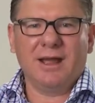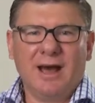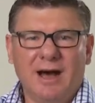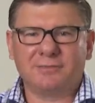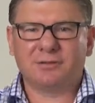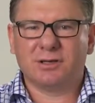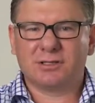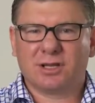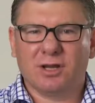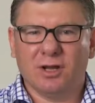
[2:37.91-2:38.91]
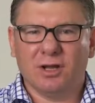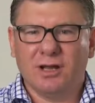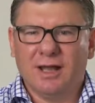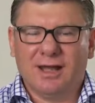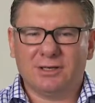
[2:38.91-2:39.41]
after it's occurred
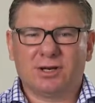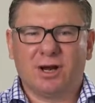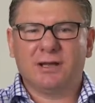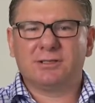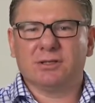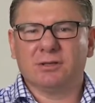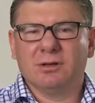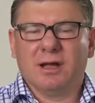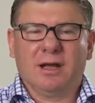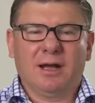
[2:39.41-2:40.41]
and trying to